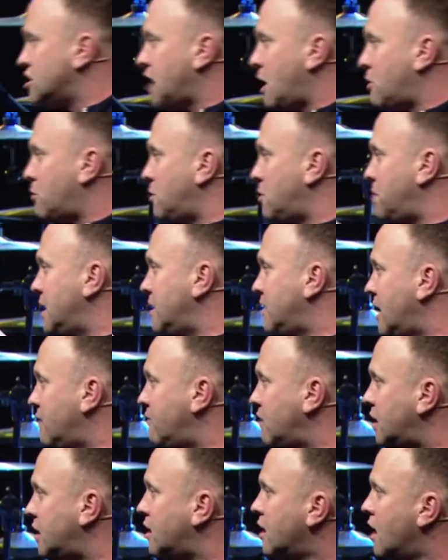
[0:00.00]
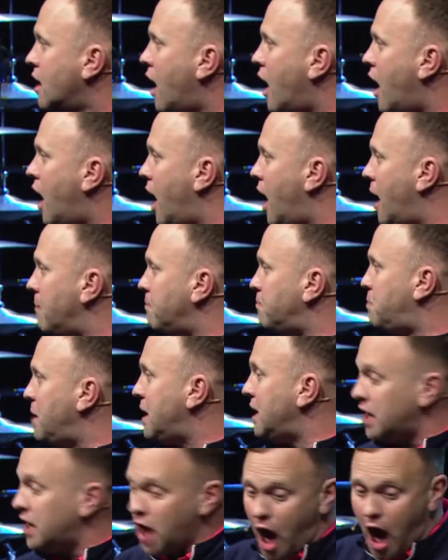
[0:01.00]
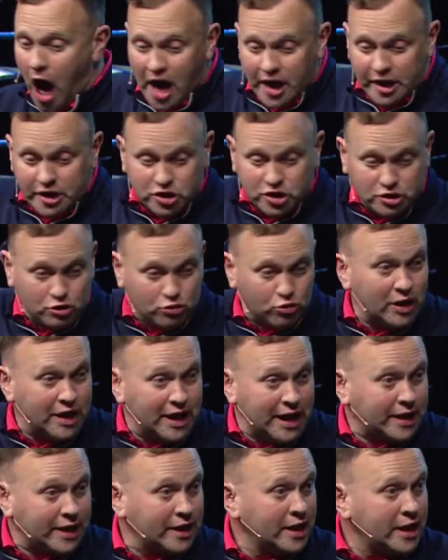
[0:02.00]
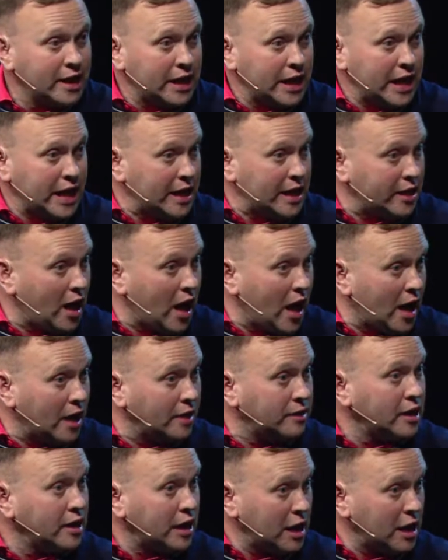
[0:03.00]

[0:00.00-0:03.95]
I want to be giving, um, being an honest critic in, uh,